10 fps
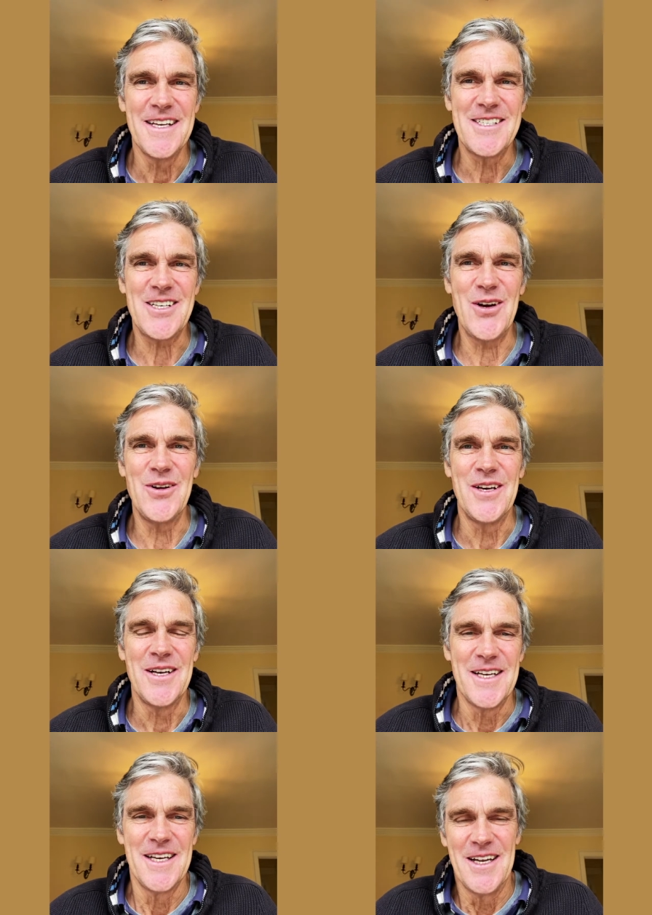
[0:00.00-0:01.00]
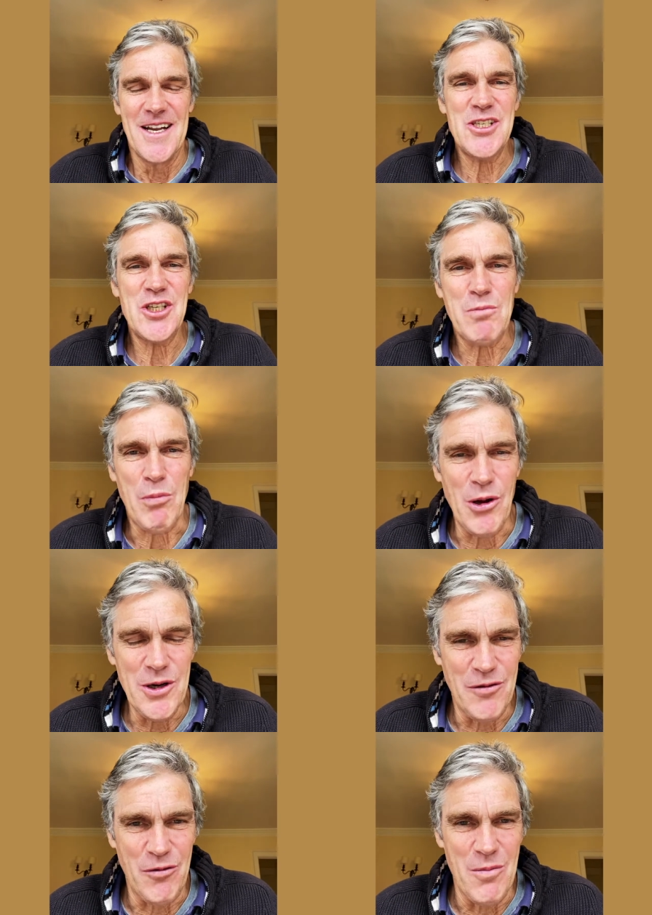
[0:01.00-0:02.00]
So, let's just
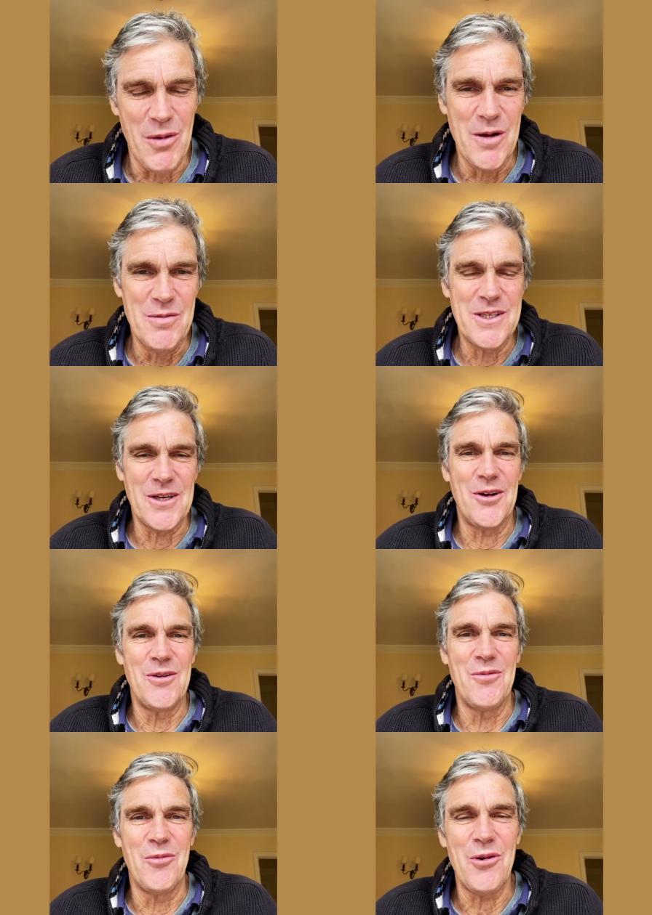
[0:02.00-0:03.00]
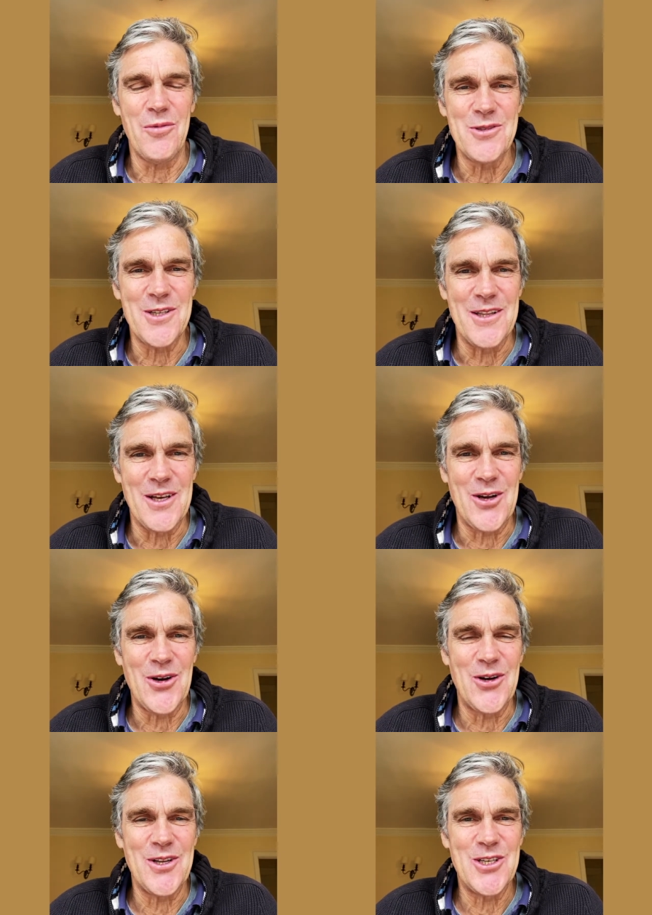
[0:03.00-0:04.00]
ponder for a moment on what was it that
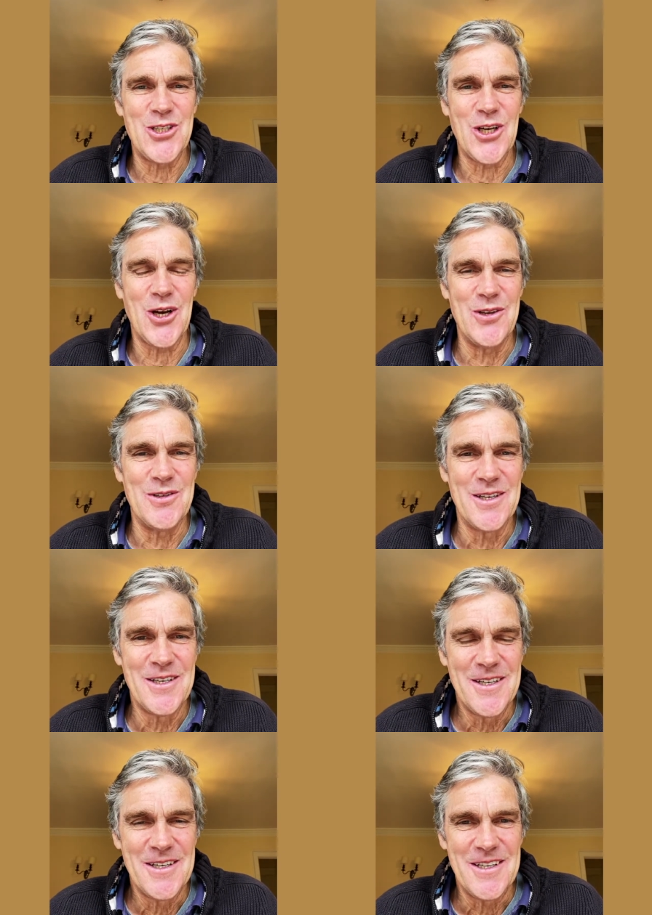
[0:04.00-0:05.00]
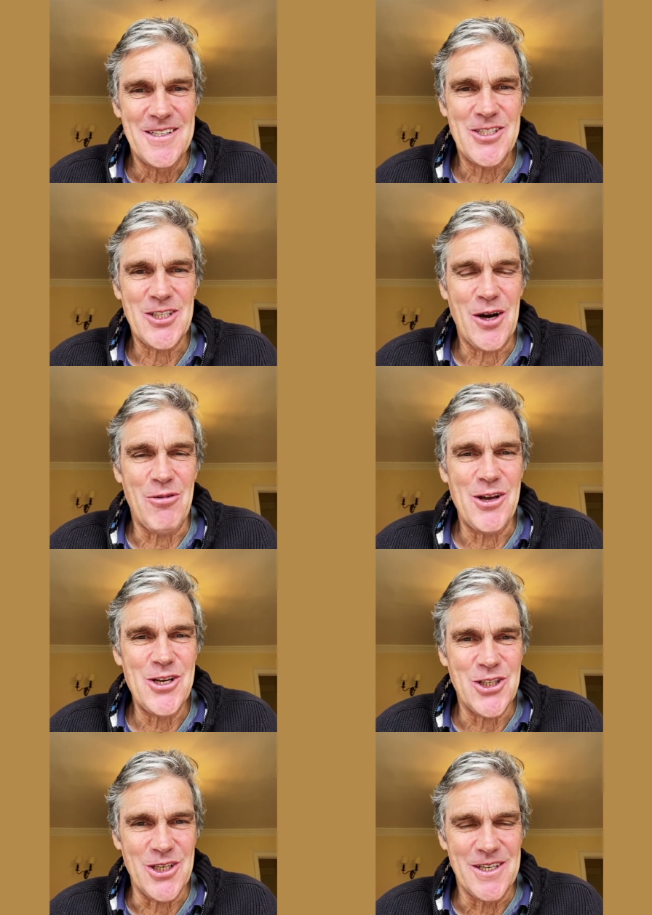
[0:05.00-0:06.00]
God had shown this
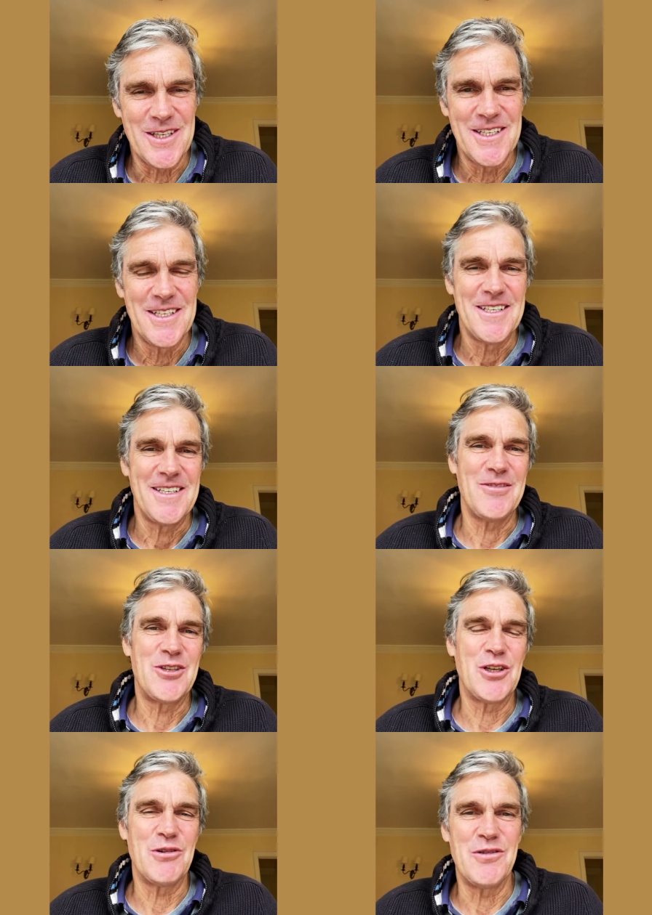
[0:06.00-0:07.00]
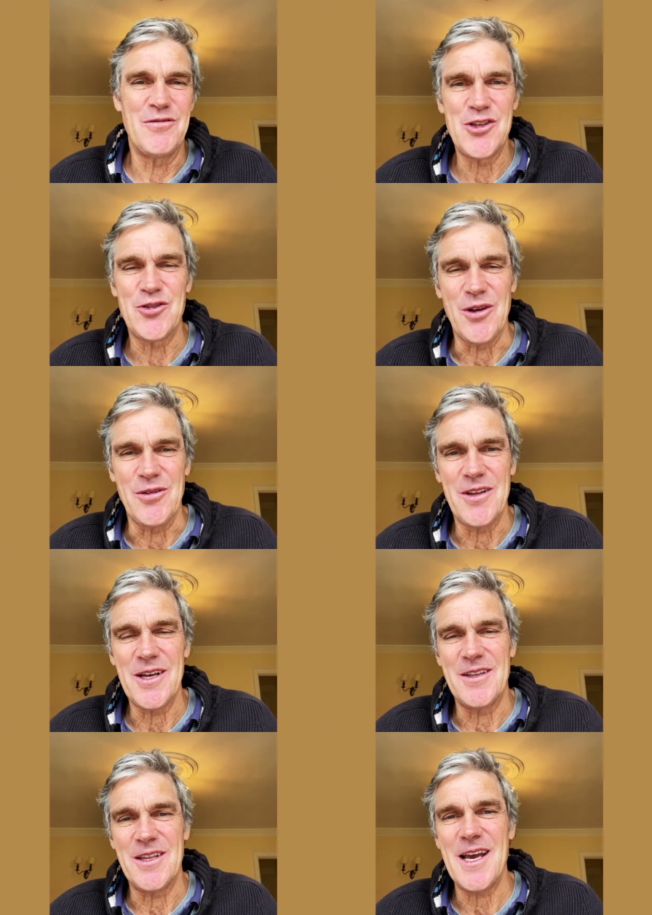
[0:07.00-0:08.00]
generation of the children of Israel.
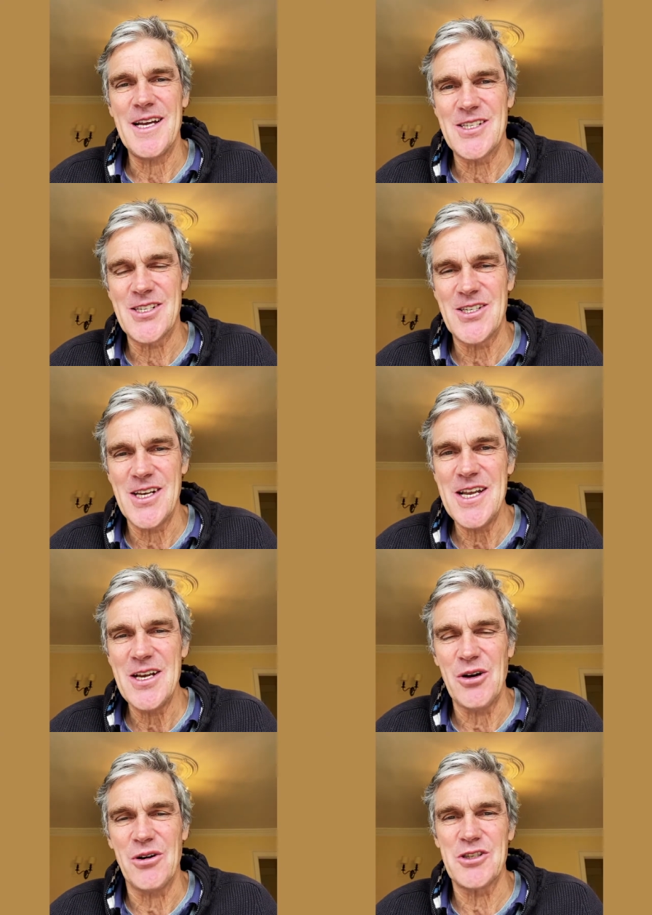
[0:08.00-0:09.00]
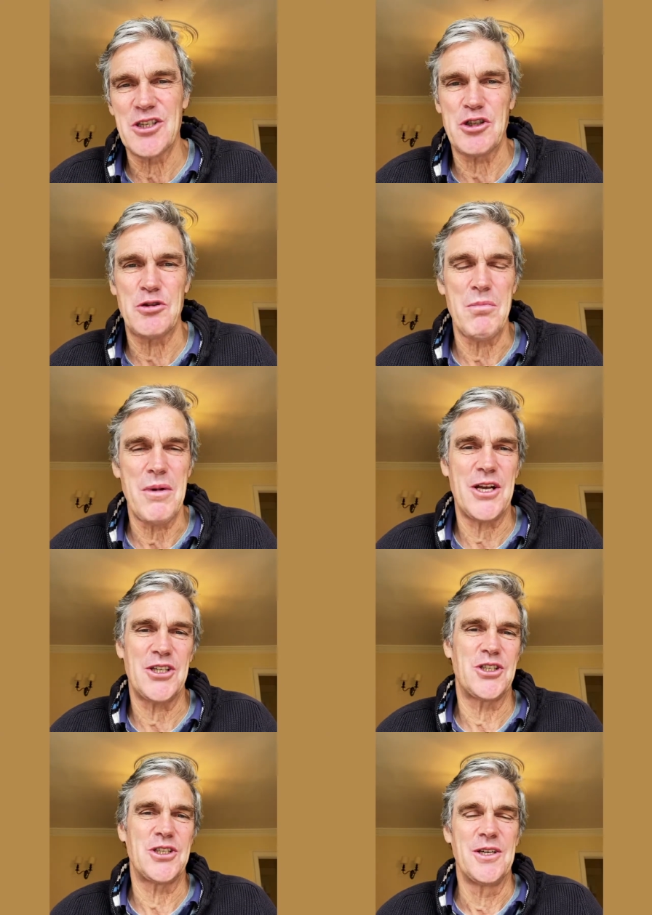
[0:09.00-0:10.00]
They, they had seen God
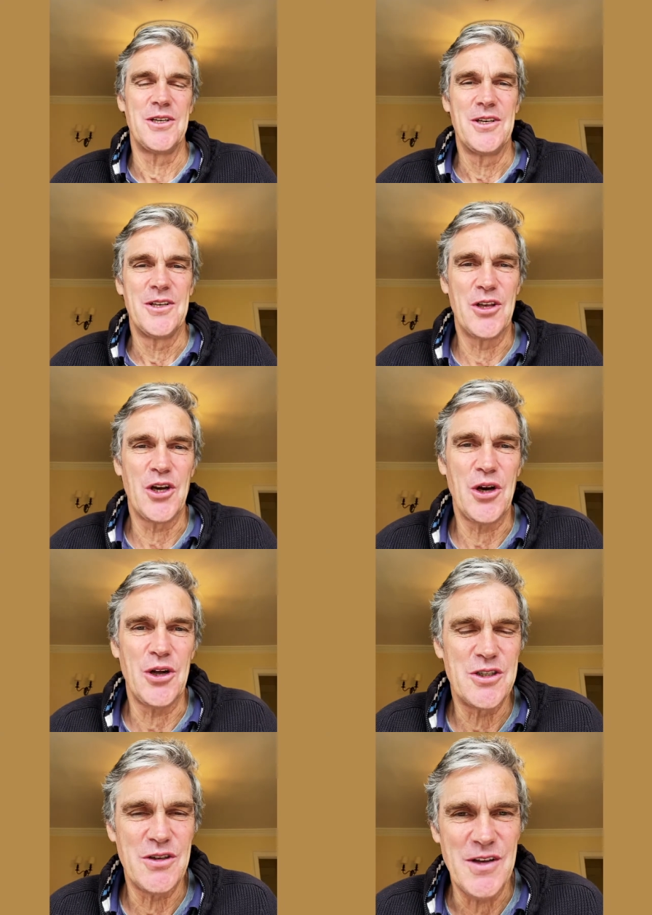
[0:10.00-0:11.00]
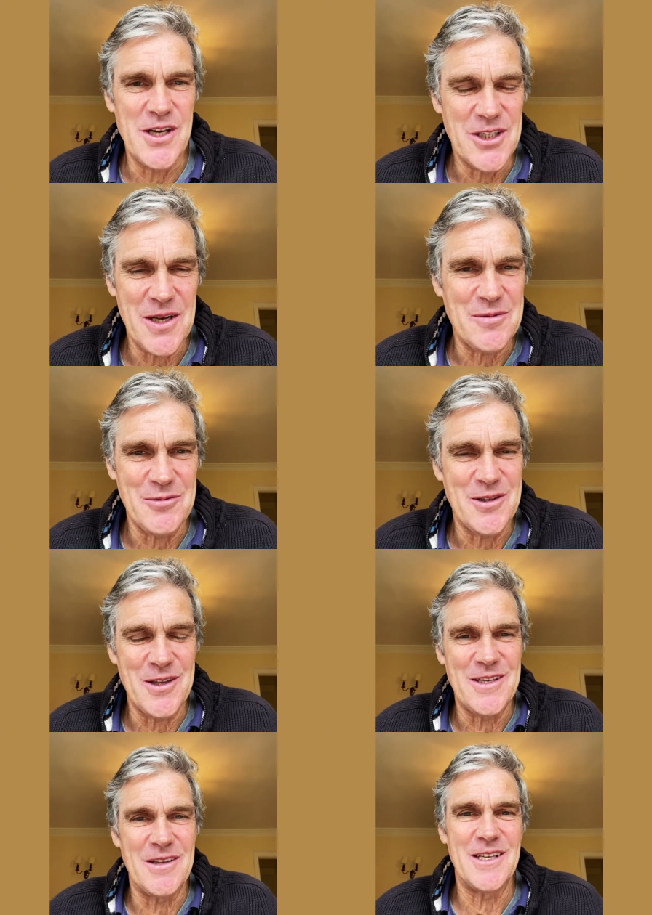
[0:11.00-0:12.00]
smash the gods of Egypt with
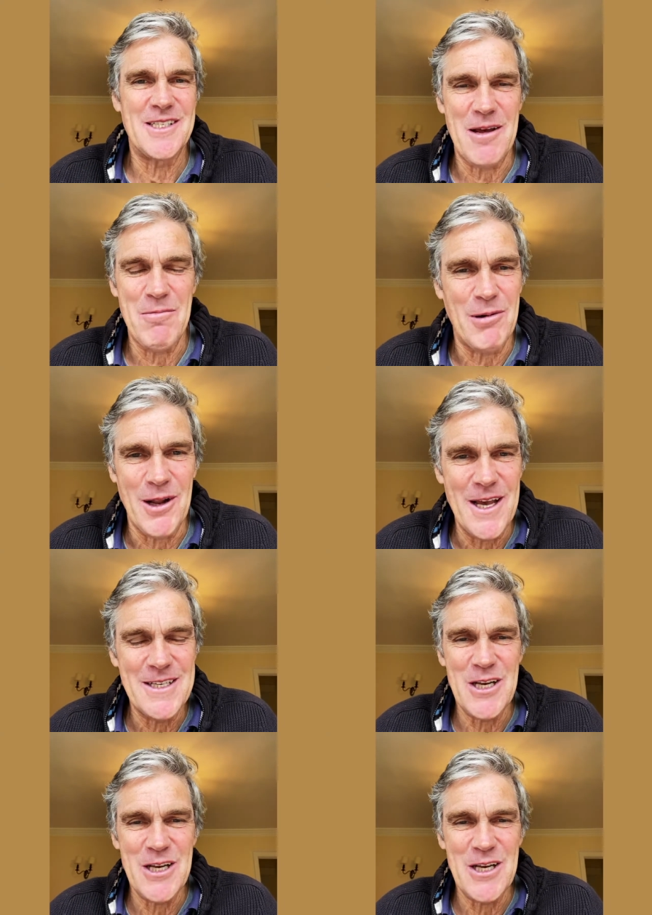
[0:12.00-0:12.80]
the, the 10 plagues.